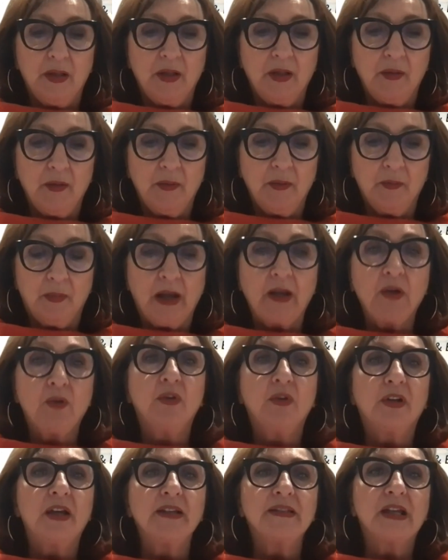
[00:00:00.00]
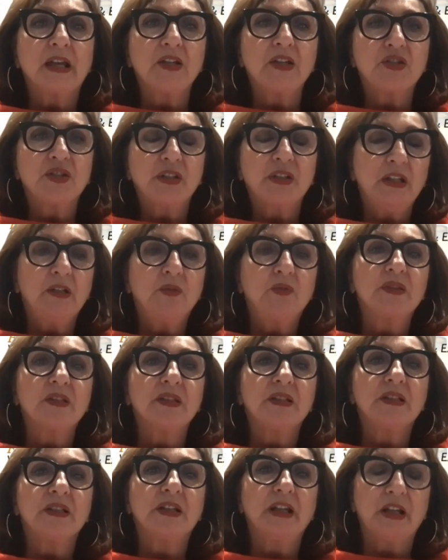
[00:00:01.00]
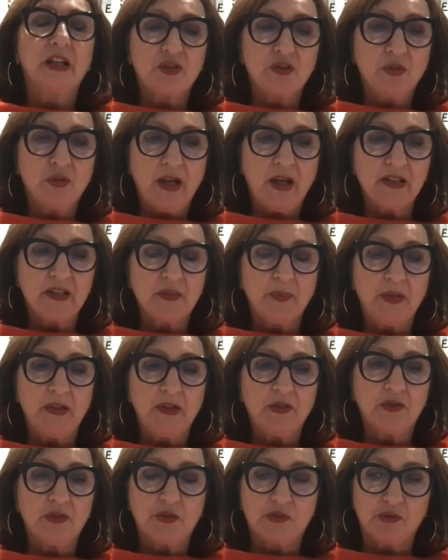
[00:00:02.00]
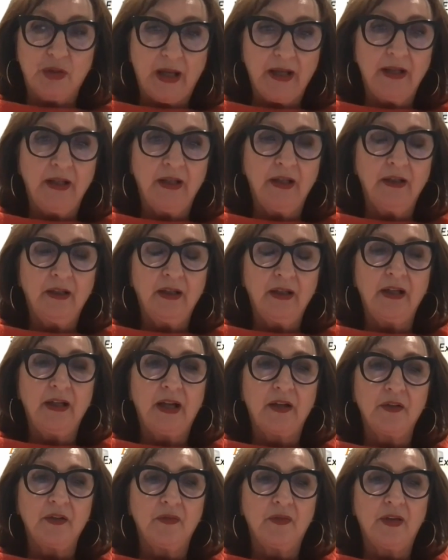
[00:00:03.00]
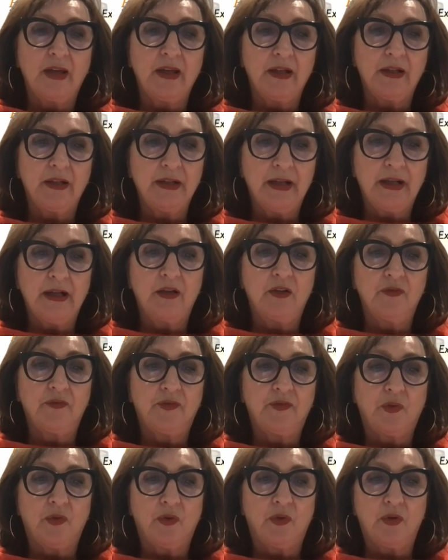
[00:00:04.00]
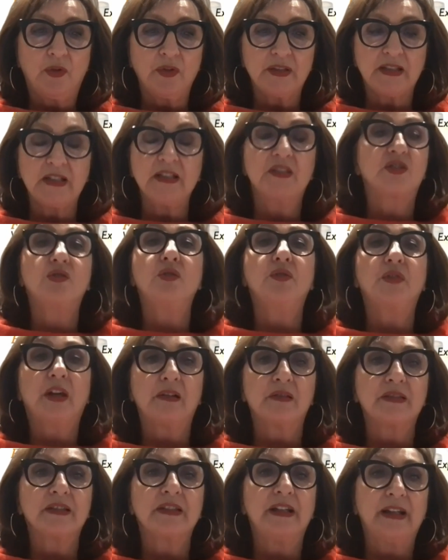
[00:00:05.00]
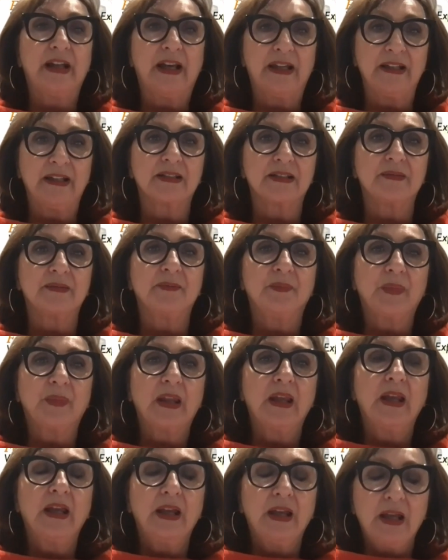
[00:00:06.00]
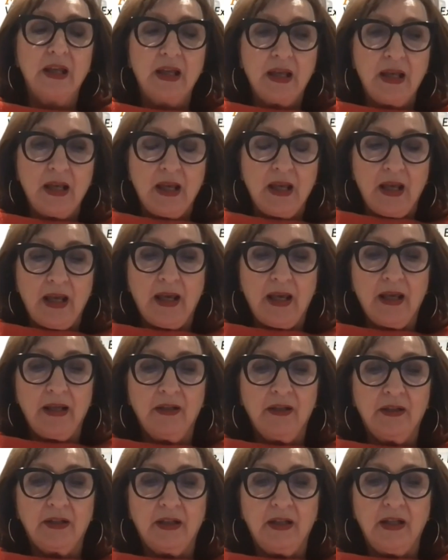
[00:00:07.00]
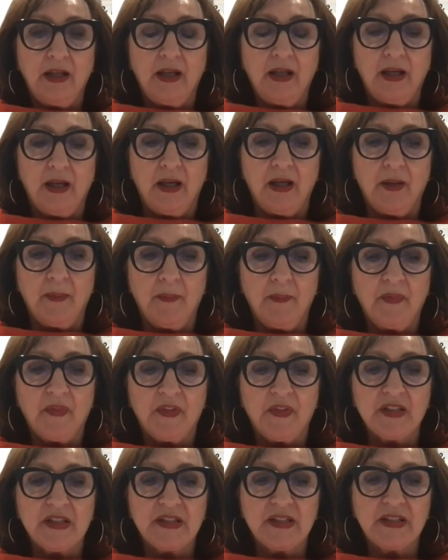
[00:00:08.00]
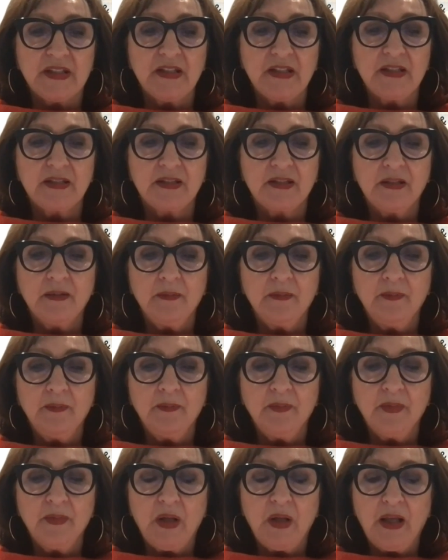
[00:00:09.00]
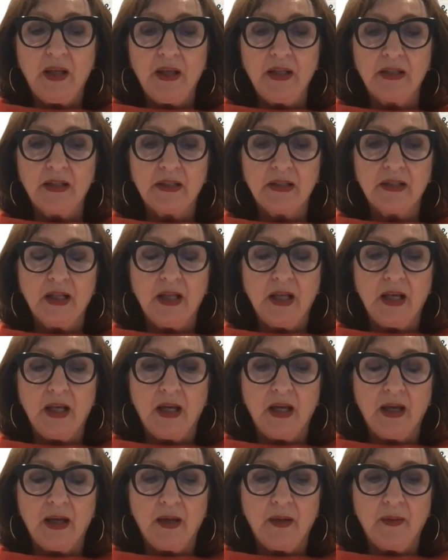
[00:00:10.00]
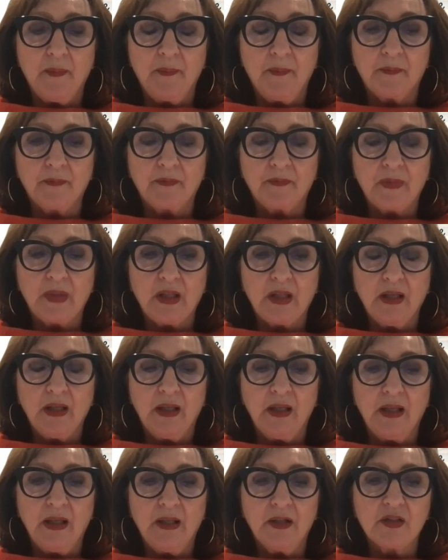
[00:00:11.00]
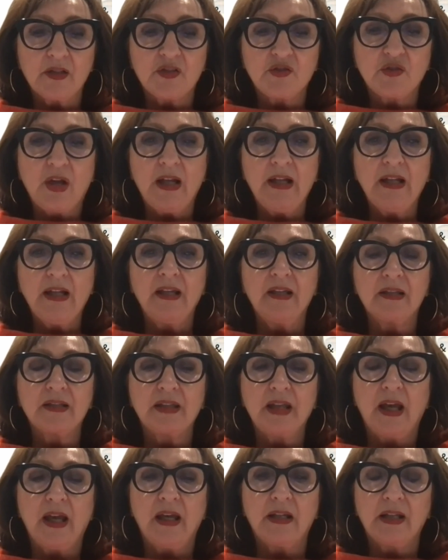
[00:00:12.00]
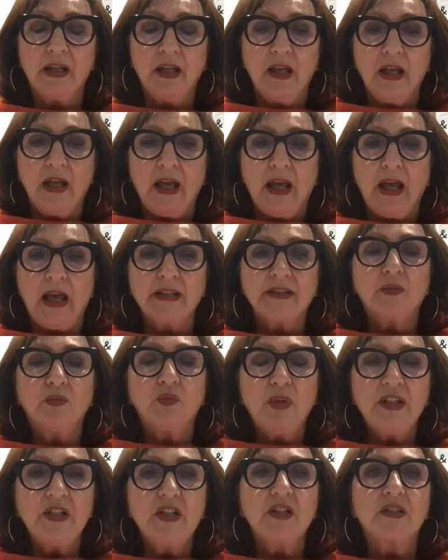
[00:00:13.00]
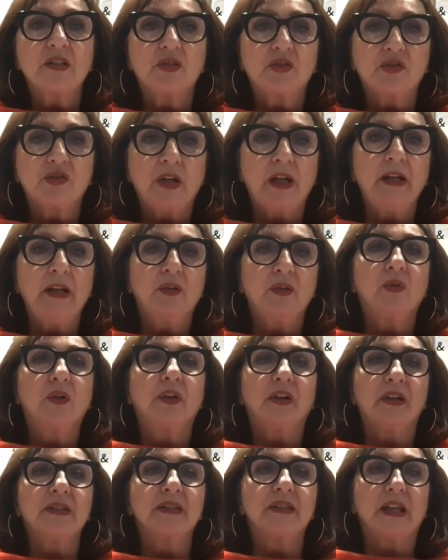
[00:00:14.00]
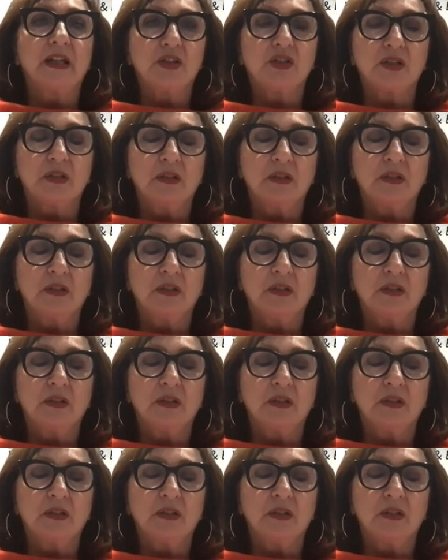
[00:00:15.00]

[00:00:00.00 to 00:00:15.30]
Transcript: My organisation, Equals International, has been training in Ayurveda now since 2008. And the system in Australia is that as a registered training organisation,